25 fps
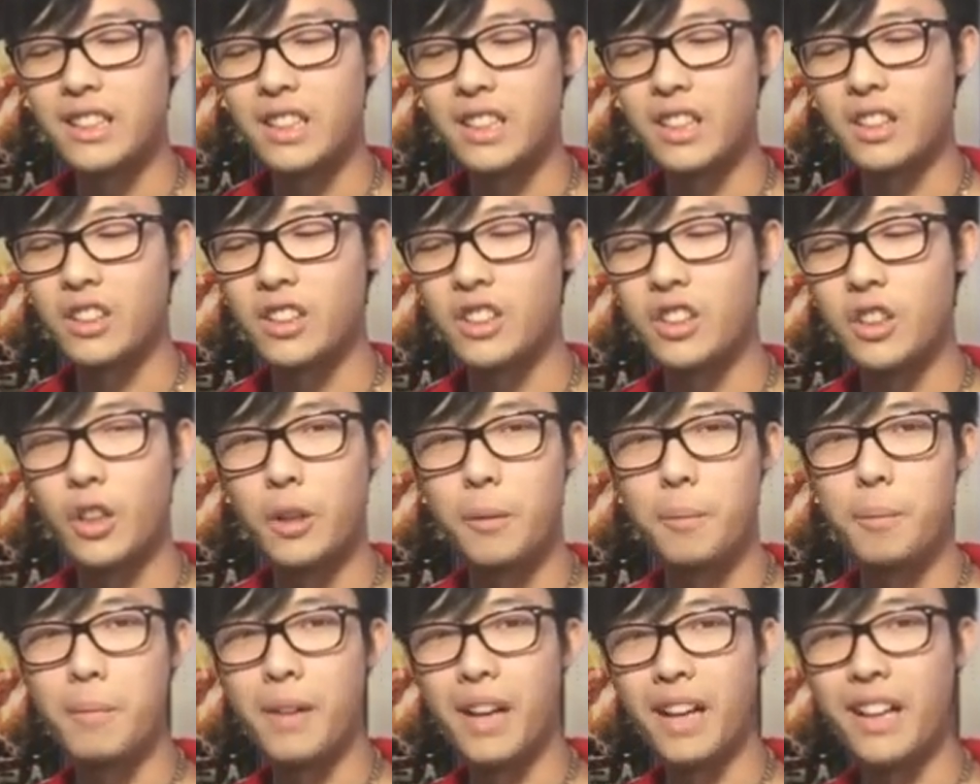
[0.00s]
is a
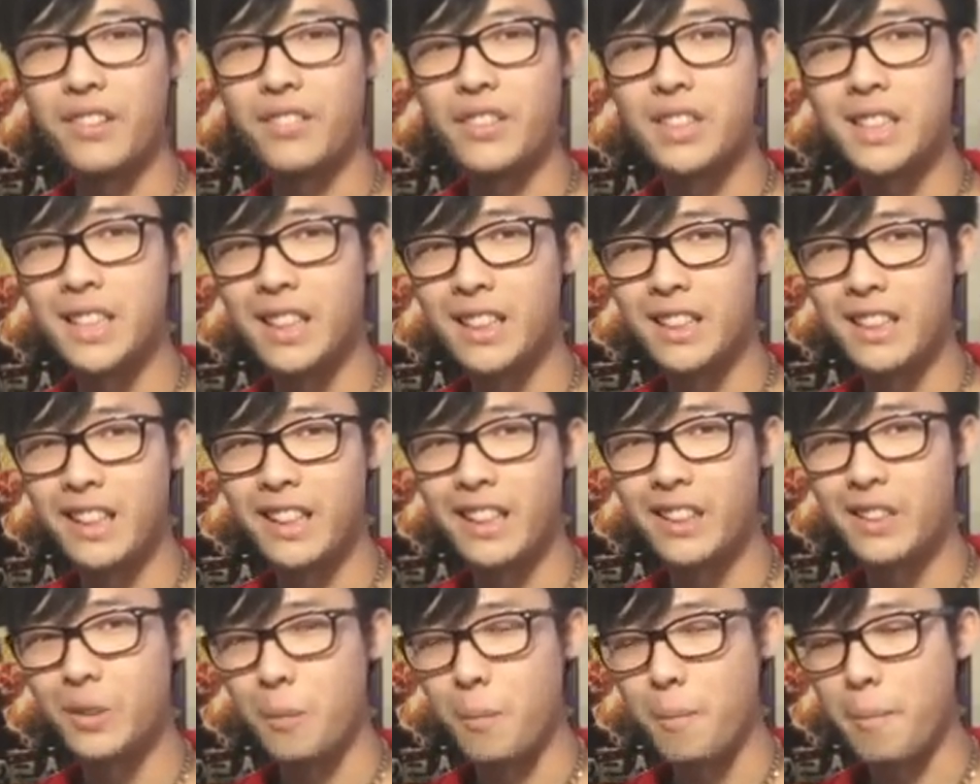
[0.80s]
good Might of
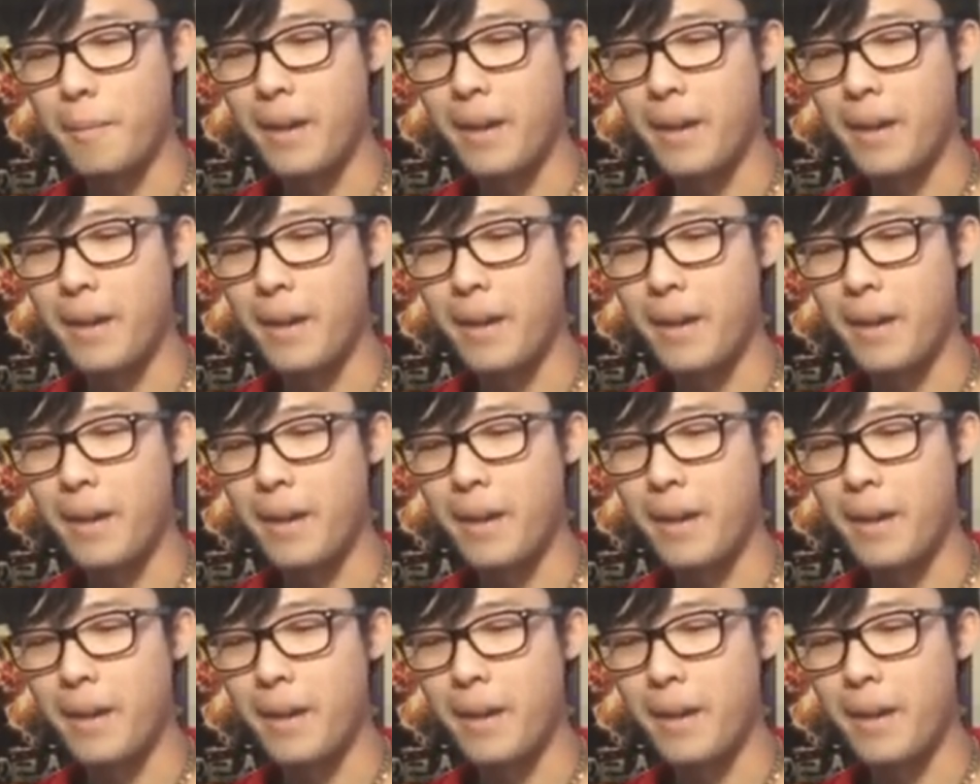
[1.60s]
Cyndeous or